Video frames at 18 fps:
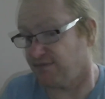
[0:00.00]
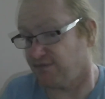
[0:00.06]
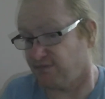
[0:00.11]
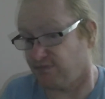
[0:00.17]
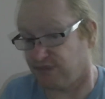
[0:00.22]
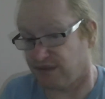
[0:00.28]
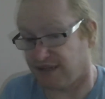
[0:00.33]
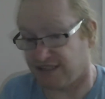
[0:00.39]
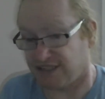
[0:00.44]

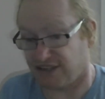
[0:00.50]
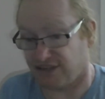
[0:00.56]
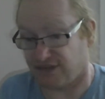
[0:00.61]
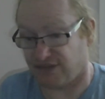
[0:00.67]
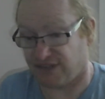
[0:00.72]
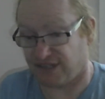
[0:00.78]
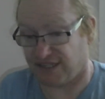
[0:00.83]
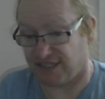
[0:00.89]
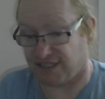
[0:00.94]
I don't
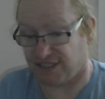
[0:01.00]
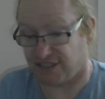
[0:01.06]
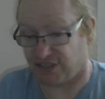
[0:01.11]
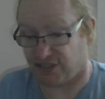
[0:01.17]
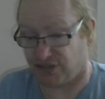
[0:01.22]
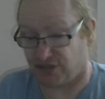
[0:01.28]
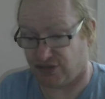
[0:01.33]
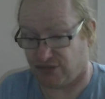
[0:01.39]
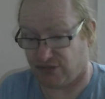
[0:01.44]
think it's
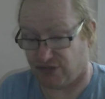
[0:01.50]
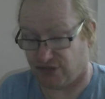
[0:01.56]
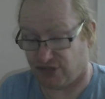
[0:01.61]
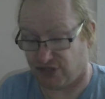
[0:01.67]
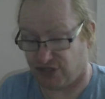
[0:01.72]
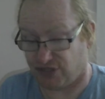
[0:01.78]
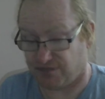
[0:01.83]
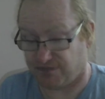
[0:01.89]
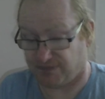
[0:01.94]
too
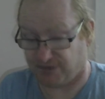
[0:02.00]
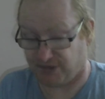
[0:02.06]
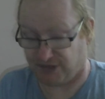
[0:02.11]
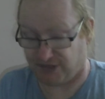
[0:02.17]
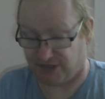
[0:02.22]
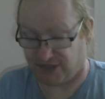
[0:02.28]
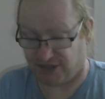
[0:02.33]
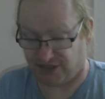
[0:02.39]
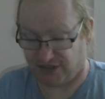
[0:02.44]
much
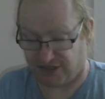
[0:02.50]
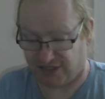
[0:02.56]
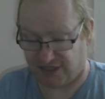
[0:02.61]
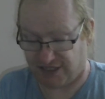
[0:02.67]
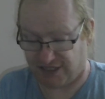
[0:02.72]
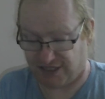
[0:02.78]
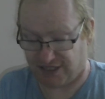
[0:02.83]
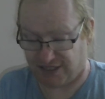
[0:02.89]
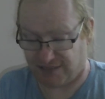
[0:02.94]
on the
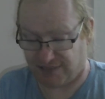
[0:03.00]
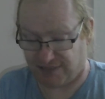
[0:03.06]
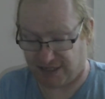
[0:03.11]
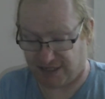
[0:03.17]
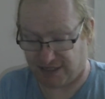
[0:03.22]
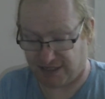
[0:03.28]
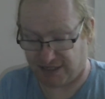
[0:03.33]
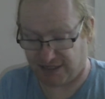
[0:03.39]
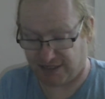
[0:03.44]
Citizens
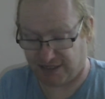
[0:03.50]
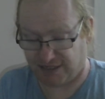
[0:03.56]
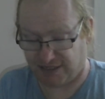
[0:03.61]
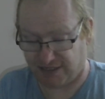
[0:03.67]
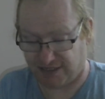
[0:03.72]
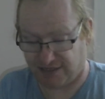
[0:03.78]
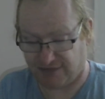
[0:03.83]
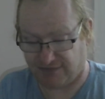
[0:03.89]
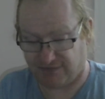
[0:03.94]
band.
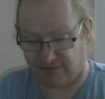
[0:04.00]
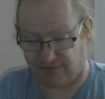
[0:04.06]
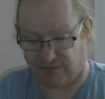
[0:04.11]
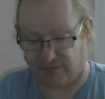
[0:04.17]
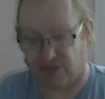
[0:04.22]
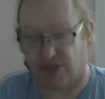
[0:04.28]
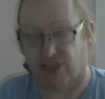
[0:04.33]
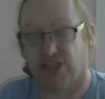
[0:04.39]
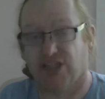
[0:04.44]
So,
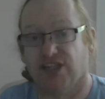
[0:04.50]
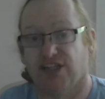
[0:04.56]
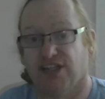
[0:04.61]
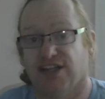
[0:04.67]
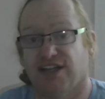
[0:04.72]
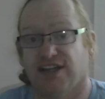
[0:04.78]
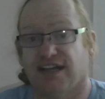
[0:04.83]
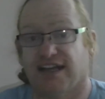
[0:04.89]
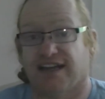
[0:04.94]

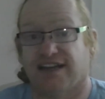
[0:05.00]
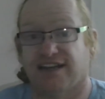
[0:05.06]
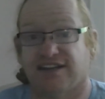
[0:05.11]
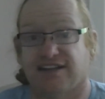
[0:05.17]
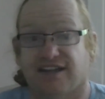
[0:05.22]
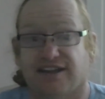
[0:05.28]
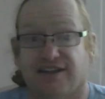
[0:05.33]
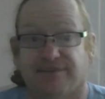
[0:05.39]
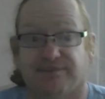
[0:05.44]
and
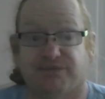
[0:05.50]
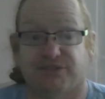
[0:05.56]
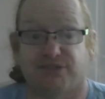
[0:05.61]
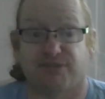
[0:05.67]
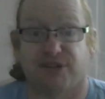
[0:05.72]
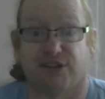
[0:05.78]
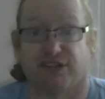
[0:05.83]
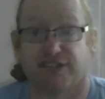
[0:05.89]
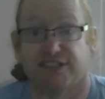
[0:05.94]
to
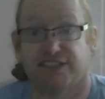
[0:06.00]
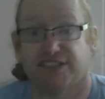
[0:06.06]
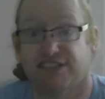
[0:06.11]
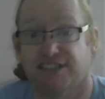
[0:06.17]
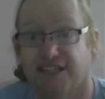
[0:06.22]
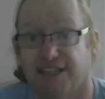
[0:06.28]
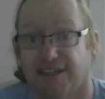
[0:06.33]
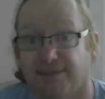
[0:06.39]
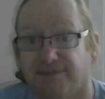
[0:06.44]
be honest,
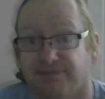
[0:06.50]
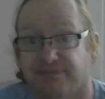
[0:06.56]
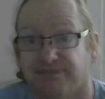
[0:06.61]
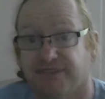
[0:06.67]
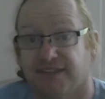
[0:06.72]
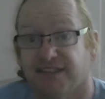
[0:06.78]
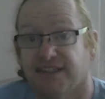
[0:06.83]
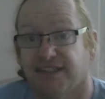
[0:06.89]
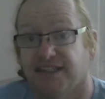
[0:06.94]
a
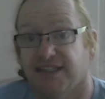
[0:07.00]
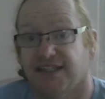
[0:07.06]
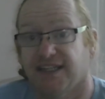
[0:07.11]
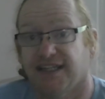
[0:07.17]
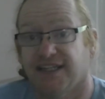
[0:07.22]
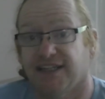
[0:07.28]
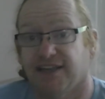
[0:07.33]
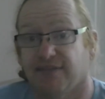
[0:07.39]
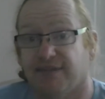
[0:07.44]

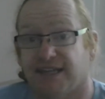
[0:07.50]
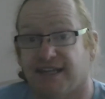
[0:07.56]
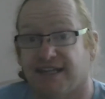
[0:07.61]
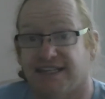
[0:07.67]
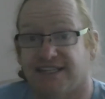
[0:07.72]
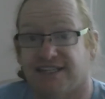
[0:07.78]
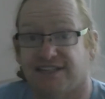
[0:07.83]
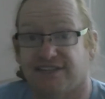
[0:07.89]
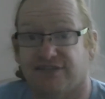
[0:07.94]
little bit
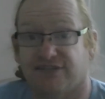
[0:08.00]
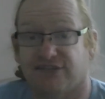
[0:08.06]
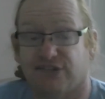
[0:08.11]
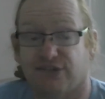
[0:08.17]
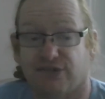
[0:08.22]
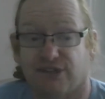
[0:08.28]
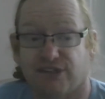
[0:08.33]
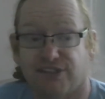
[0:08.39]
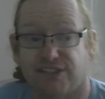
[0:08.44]
less than
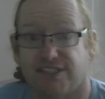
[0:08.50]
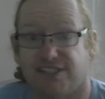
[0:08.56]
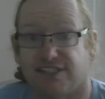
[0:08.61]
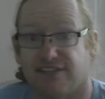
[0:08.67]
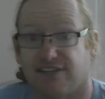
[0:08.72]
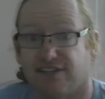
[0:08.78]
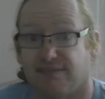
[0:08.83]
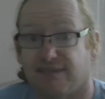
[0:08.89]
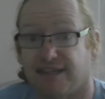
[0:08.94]
4 watts isn't
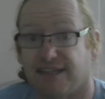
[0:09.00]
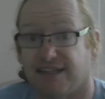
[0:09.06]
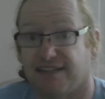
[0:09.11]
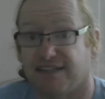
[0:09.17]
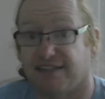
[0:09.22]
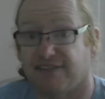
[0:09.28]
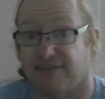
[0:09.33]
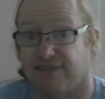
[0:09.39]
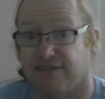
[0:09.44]
going to make a
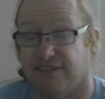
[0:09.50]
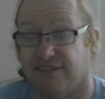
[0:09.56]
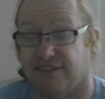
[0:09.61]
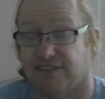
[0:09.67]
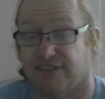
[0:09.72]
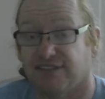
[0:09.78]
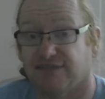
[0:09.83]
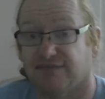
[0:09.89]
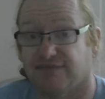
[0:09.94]

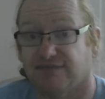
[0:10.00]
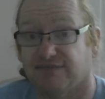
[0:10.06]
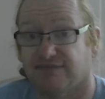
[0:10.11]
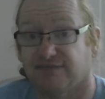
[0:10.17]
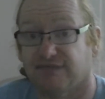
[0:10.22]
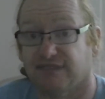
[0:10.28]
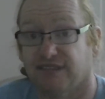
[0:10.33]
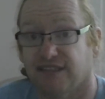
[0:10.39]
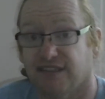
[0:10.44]
difference.
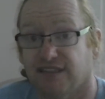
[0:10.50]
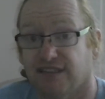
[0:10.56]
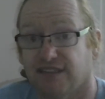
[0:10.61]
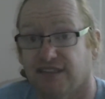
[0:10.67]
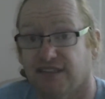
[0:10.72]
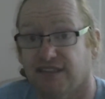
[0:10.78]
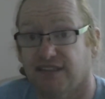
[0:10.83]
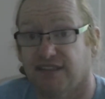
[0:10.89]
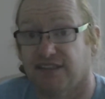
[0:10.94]

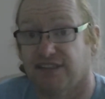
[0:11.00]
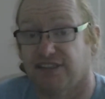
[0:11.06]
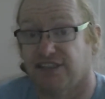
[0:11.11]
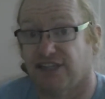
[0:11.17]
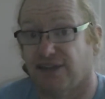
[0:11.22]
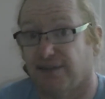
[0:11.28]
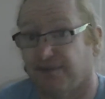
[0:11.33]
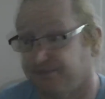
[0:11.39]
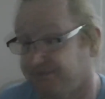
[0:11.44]
So